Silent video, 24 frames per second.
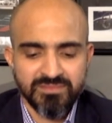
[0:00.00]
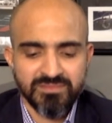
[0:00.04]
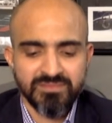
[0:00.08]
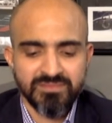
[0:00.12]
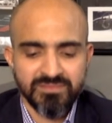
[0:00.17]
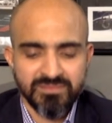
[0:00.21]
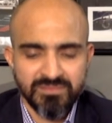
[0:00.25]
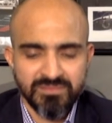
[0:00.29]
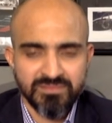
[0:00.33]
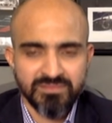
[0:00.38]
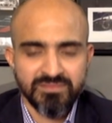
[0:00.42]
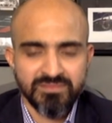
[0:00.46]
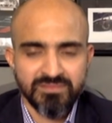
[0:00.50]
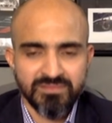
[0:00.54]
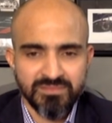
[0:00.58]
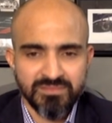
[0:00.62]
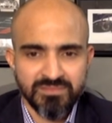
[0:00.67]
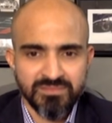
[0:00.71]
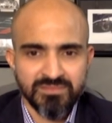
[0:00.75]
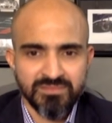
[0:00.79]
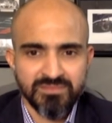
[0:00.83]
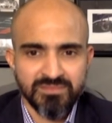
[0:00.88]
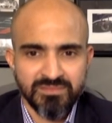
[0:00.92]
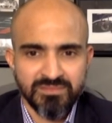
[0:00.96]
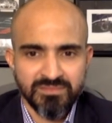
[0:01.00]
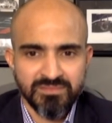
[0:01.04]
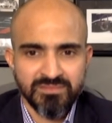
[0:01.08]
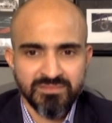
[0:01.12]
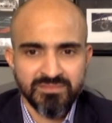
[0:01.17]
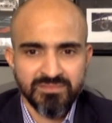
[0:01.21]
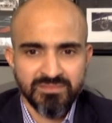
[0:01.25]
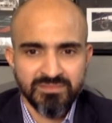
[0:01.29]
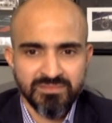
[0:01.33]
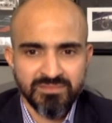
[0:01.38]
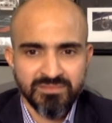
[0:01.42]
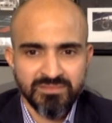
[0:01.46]

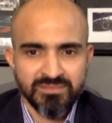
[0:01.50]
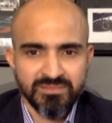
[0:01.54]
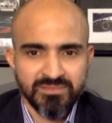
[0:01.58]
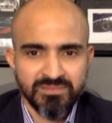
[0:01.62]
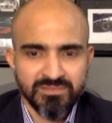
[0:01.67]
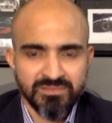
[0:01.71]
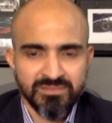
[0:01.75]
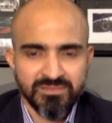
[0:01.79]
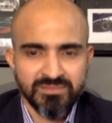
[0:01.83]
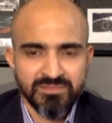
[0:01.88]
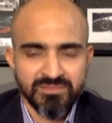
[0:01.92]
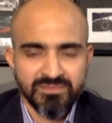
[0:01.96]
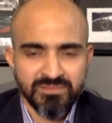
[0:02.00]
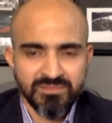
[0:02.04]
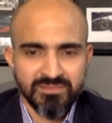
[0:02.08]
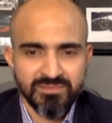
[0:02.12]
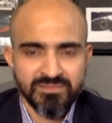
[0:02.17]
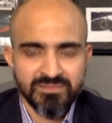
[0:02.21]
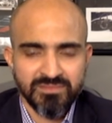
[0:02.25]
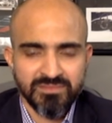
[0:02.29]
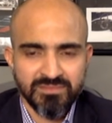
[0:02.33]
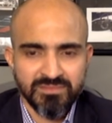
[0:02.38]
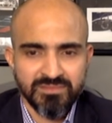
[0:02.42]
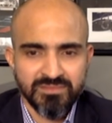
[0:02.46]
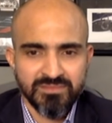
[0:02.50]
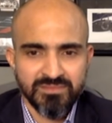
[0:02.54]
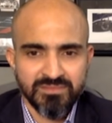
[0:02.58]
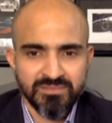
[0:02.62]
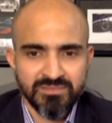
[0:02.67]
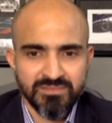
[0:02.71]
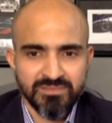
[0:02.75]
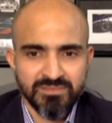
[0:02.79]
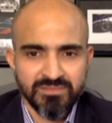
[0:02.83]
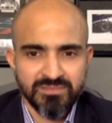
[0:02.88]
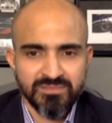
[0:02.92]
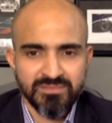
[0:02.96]

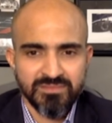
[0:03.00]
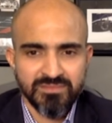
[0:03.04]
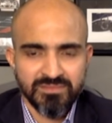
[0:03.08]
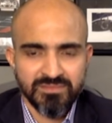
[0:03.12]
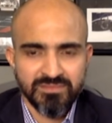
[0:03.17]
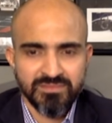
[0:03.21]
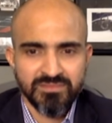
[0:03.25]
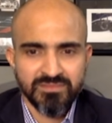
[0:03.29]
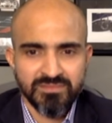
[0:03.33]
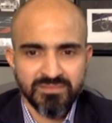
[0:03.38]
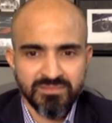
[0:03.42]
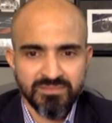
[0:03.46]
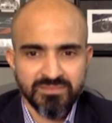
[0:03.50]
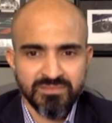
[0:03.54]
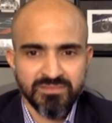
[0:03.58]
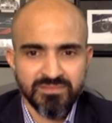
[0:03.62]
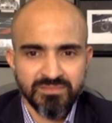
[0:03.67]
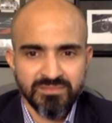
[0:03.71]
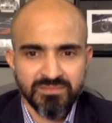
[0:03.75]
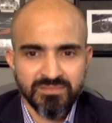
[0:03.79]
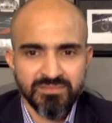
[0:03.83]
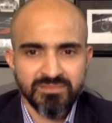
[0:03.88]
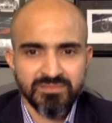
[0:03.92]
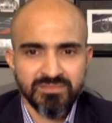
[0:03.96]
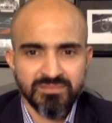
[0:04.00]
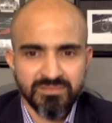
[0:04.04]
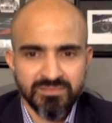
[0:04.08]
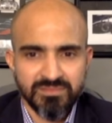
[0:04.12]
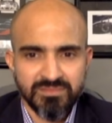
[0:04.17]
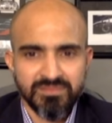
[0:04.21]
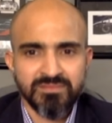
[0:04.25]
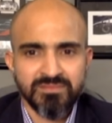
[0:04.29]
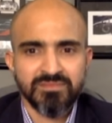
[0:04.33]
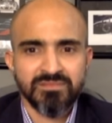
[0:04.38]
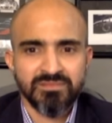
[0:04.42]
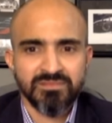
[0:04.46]

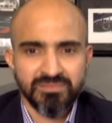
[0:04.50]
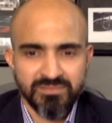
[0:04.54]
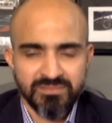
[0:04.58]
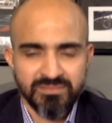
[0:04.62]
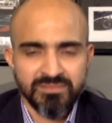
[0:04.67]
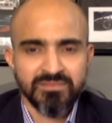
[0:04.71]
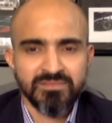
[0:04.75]
The person shown says nothing.